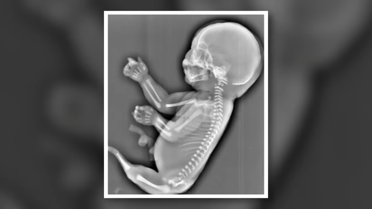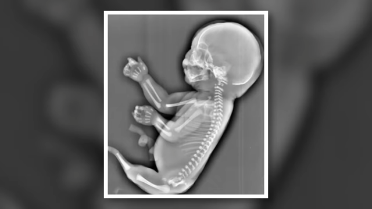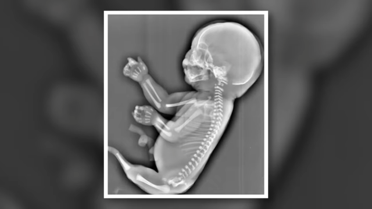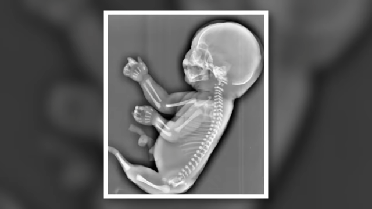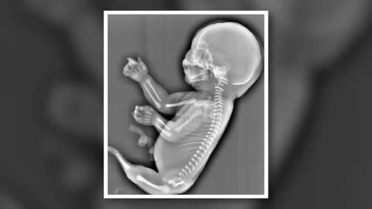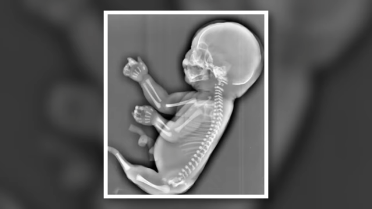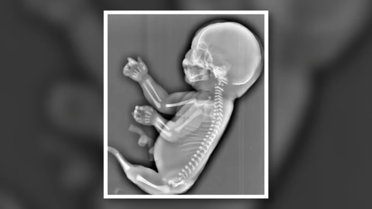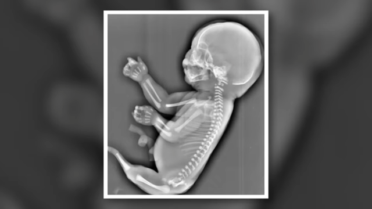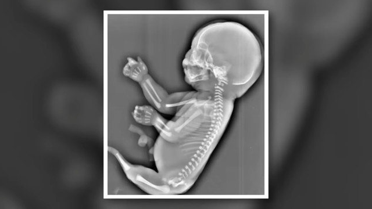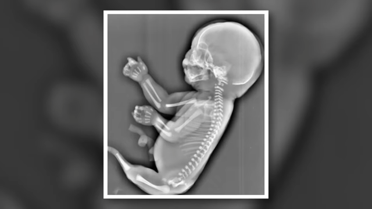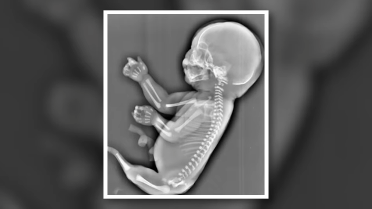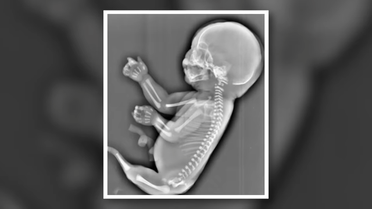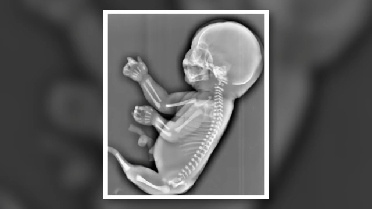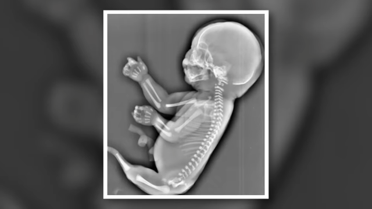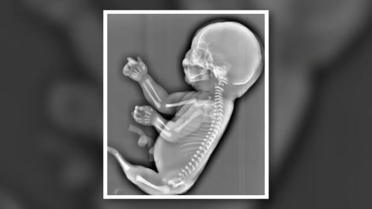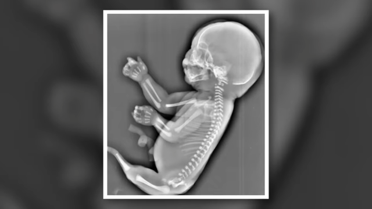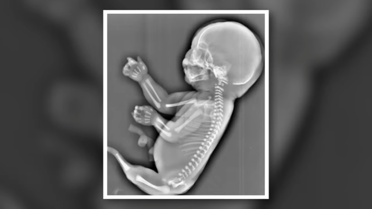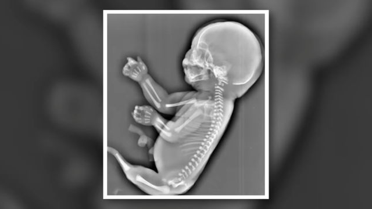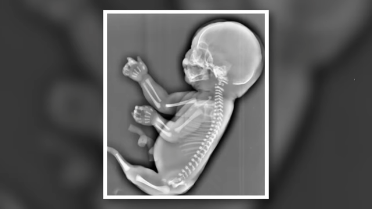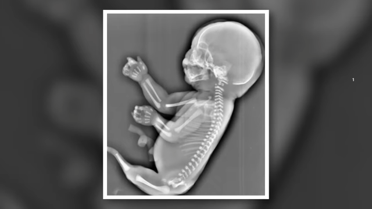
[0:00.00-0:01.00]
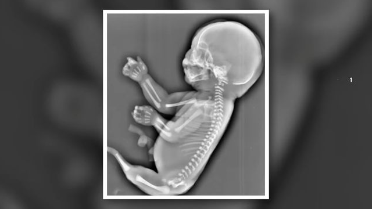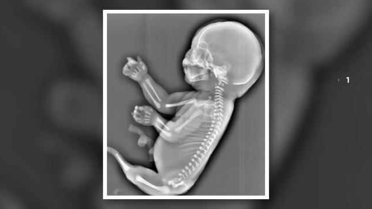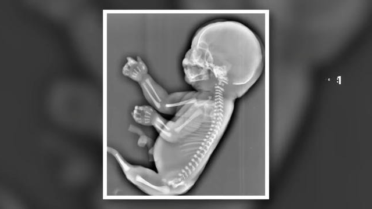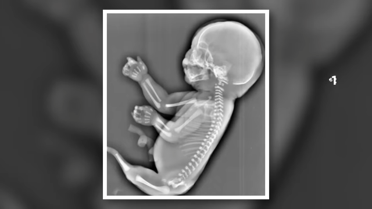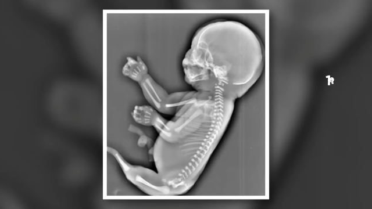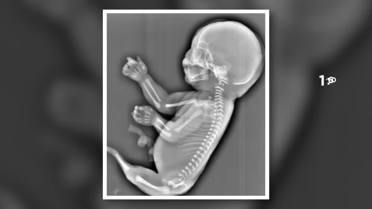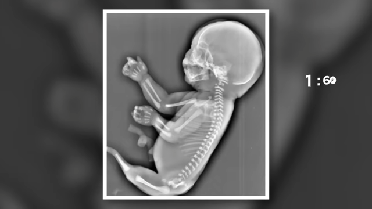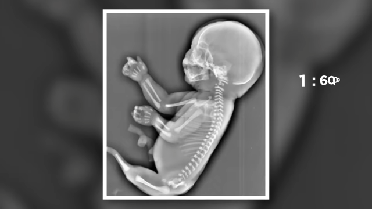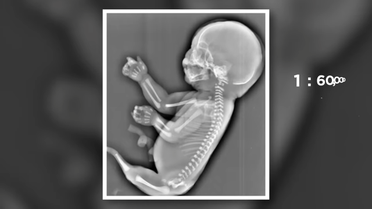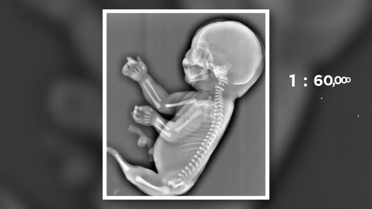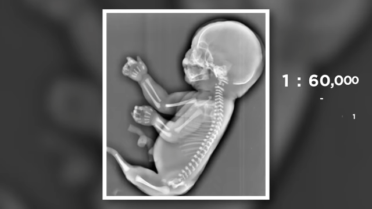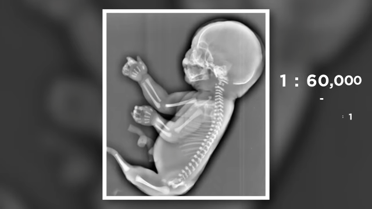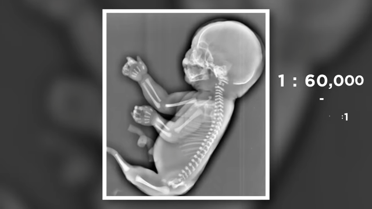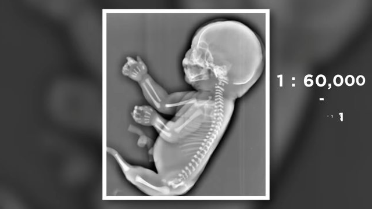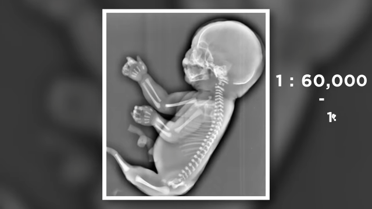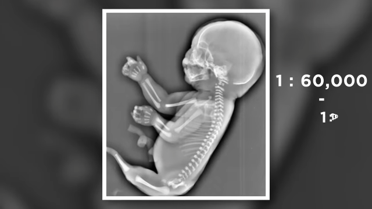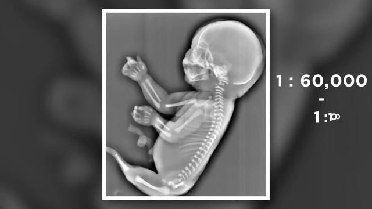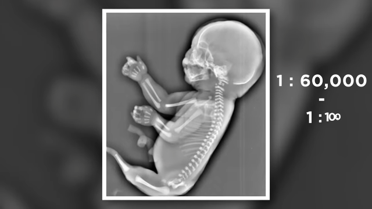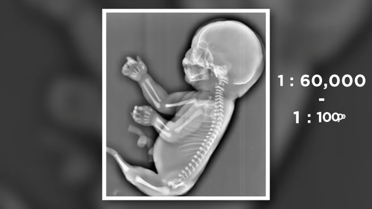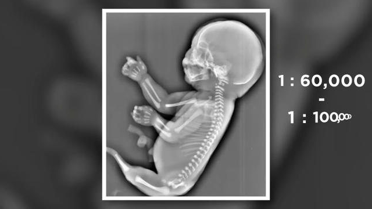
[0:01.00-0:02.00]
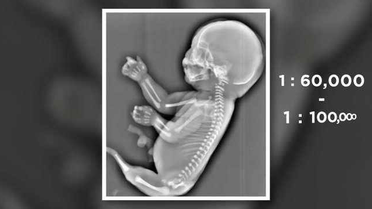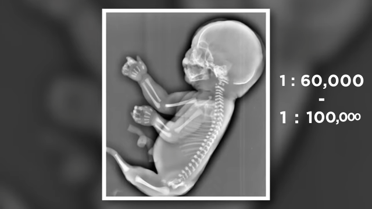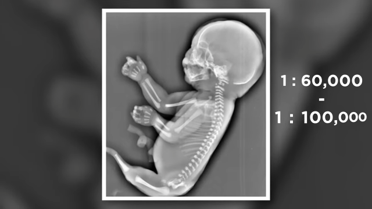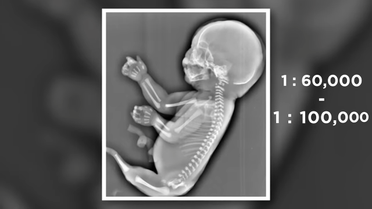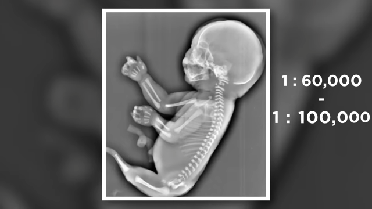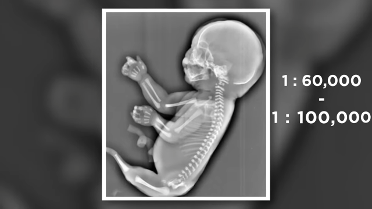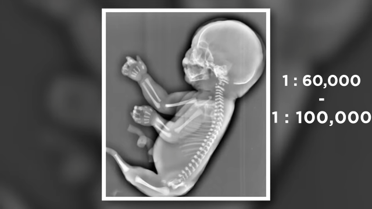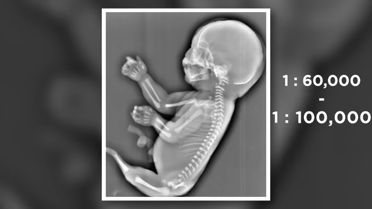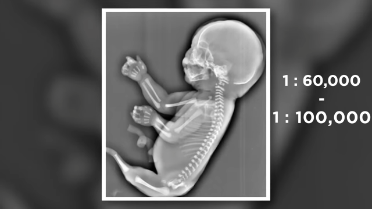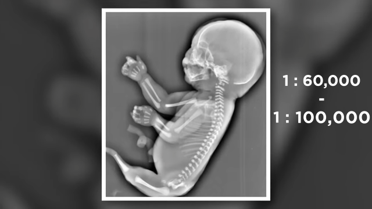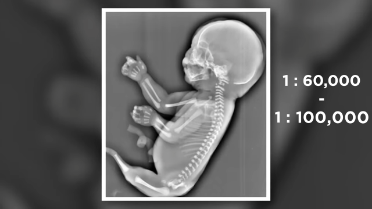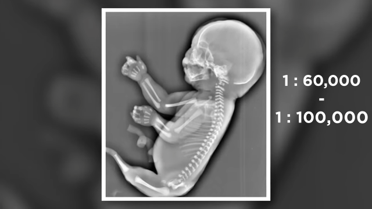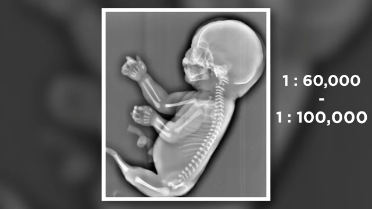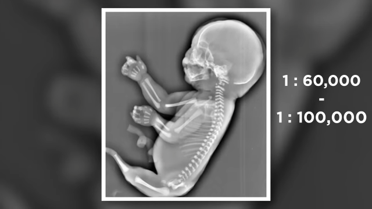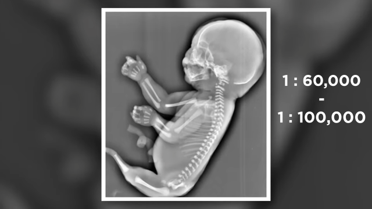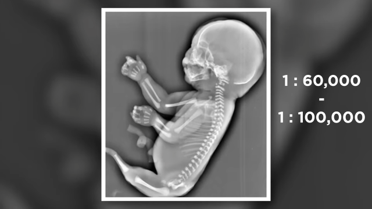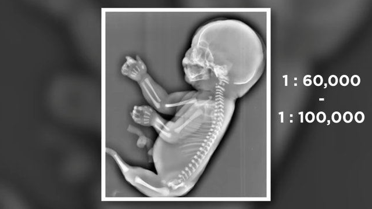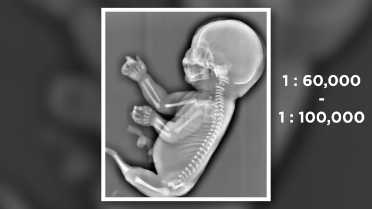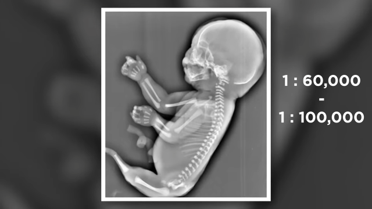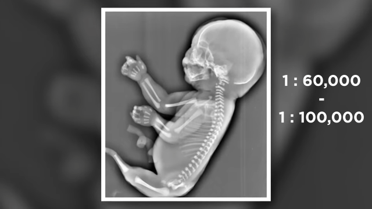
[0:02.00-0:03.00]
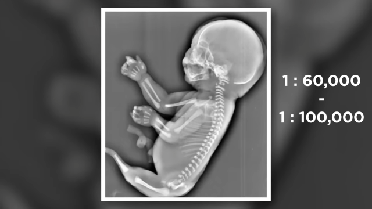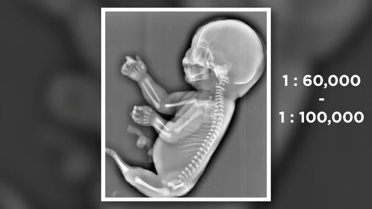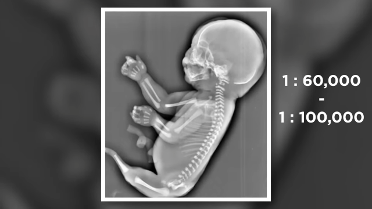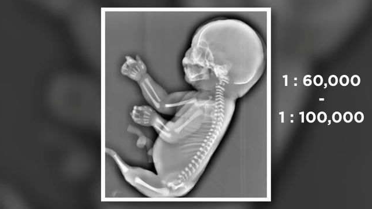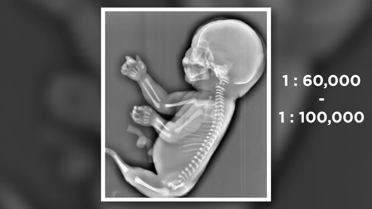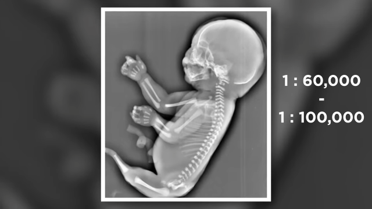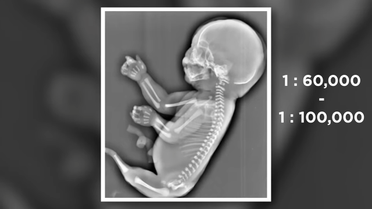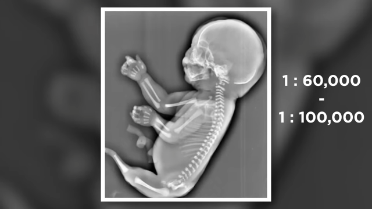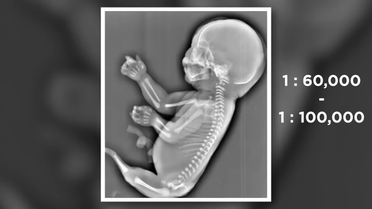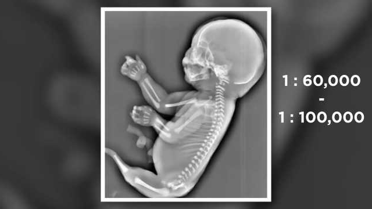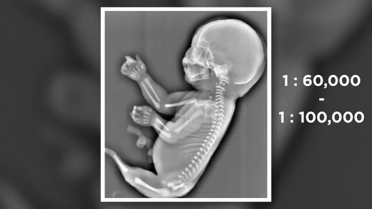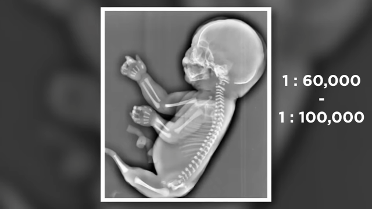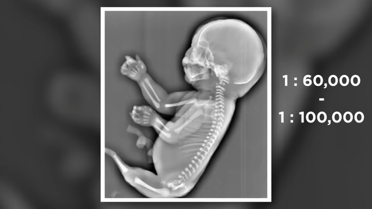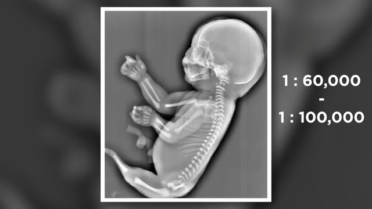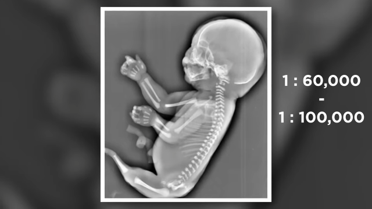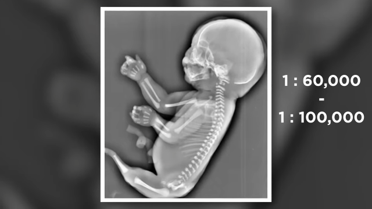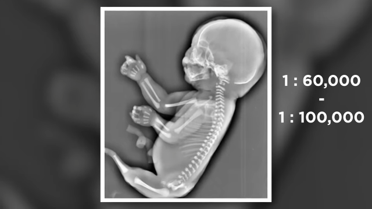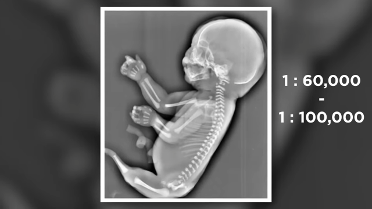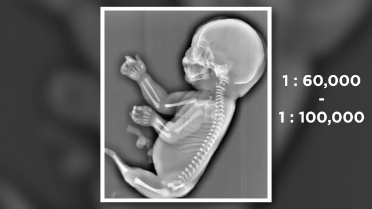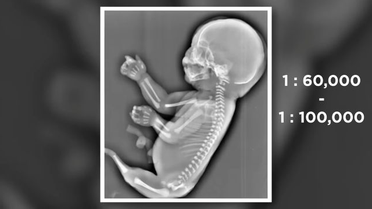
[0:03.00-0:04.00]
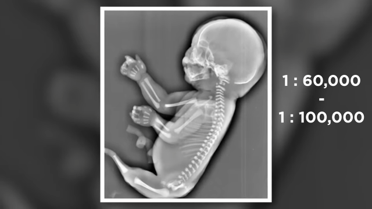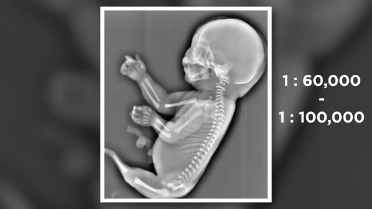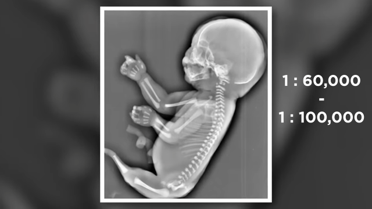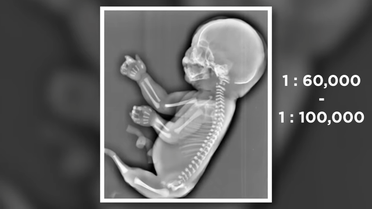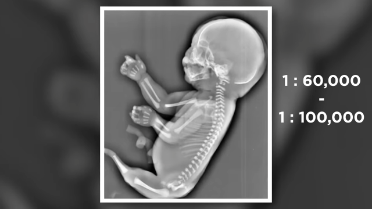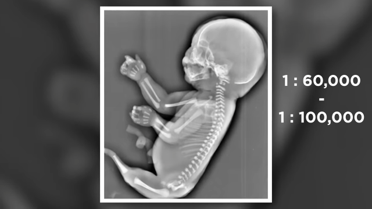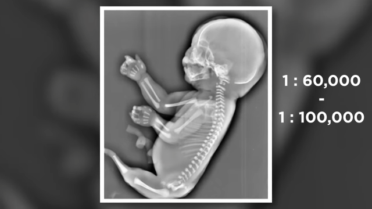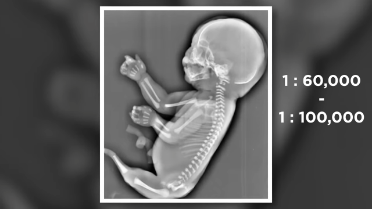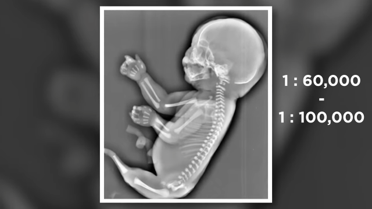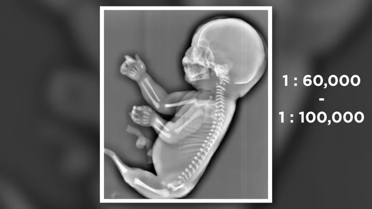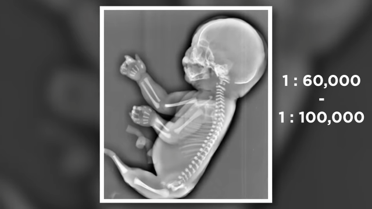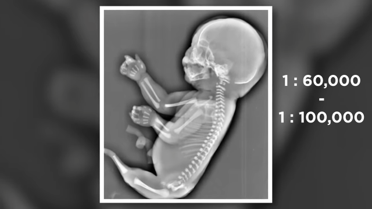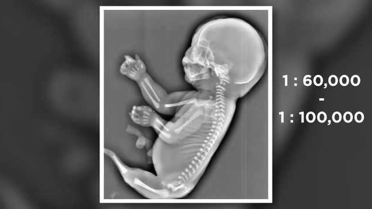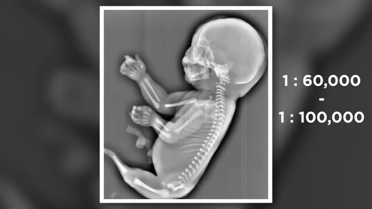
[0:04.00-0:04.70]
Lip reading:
(no speaker visible)